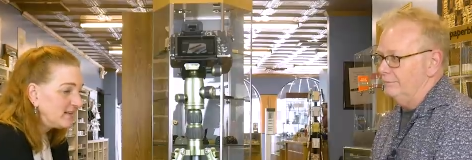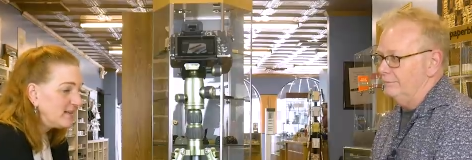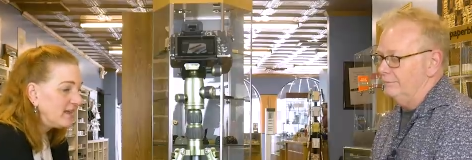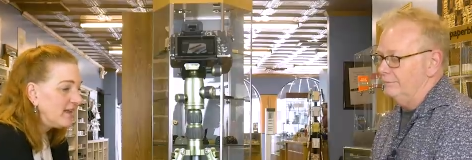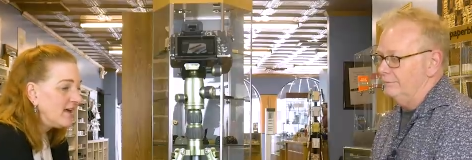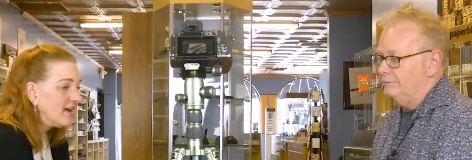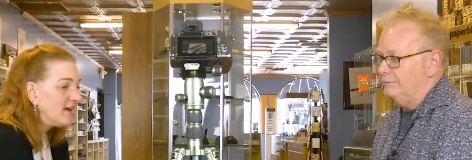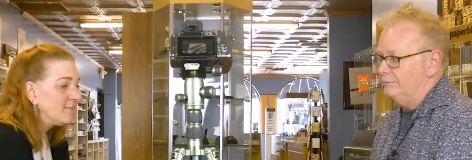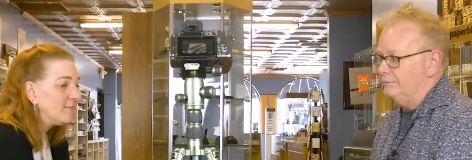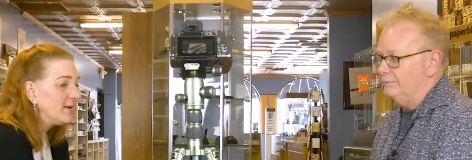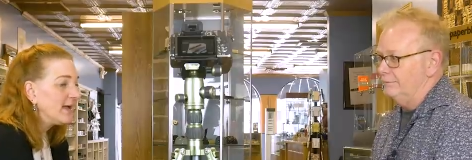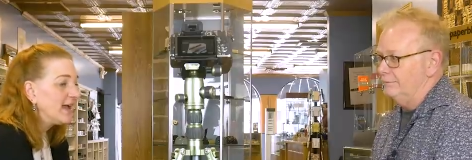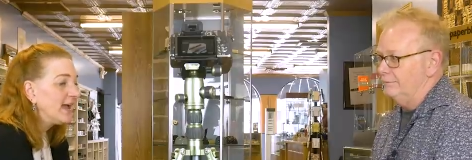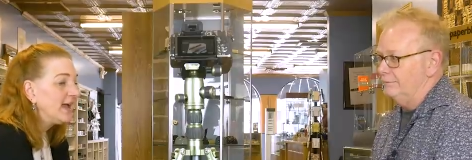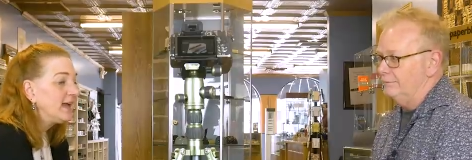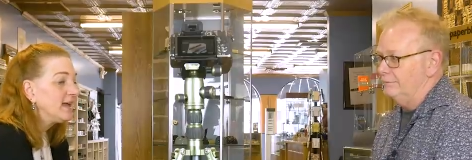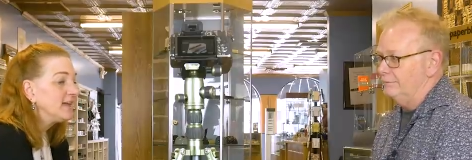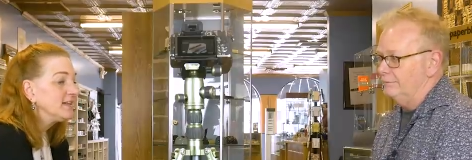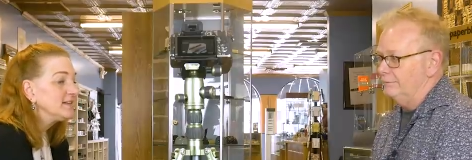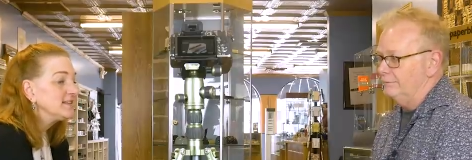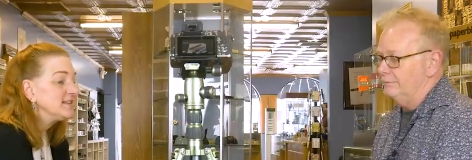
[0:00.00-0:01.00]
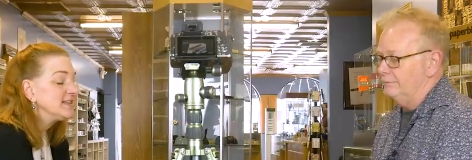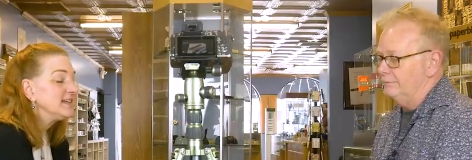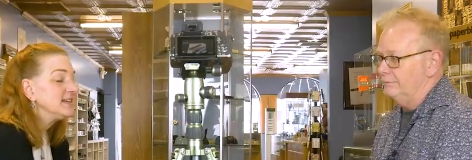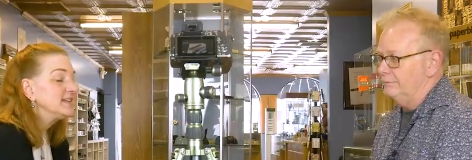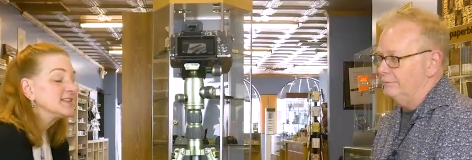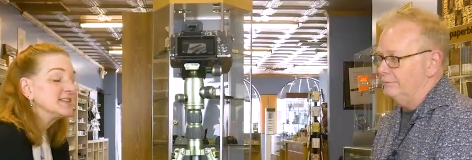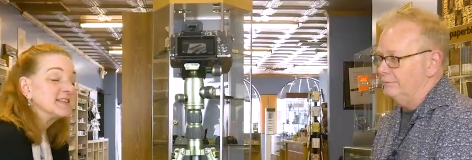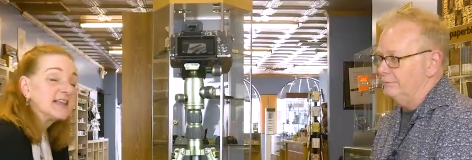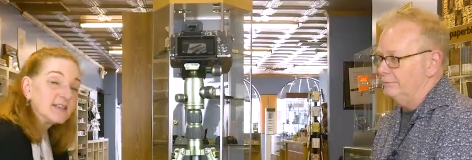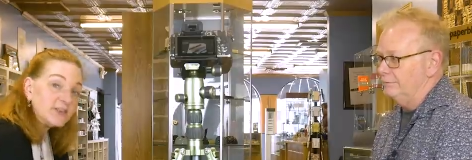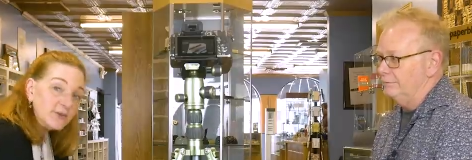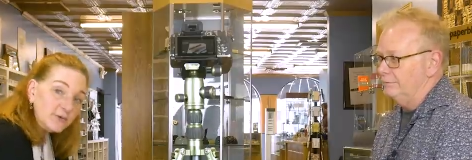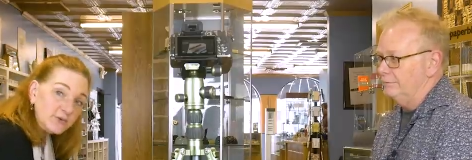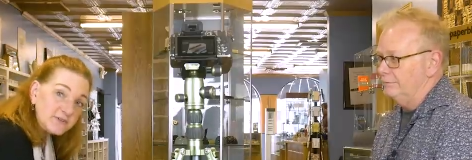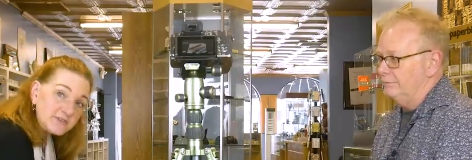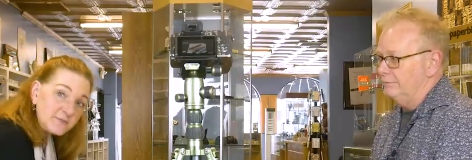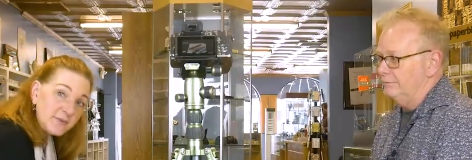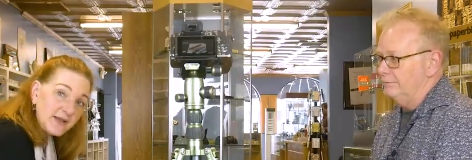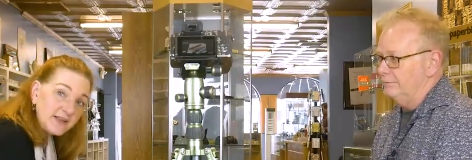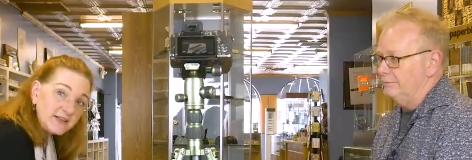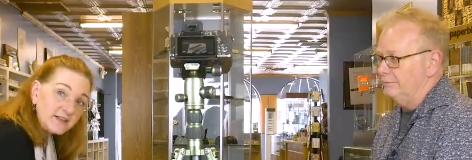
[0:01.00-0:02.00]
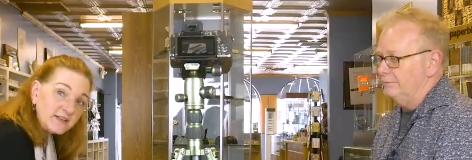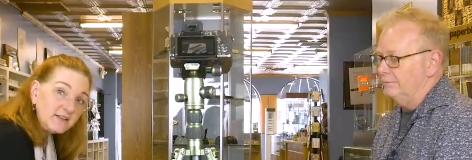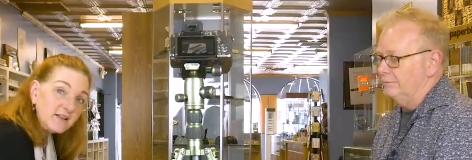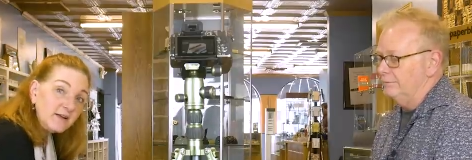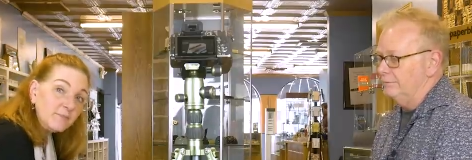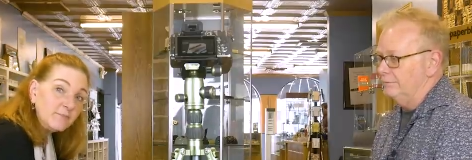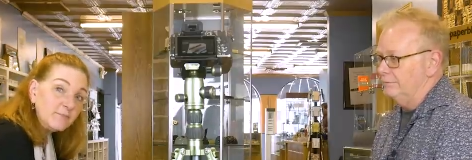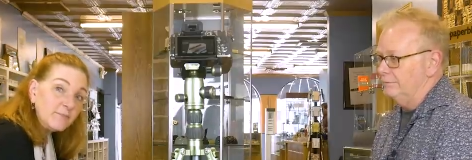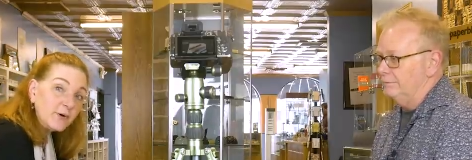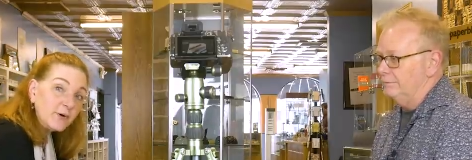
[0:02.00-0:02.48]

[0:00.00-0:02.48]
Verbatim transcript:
Speaker 1: Club and the St. Louis Pen Club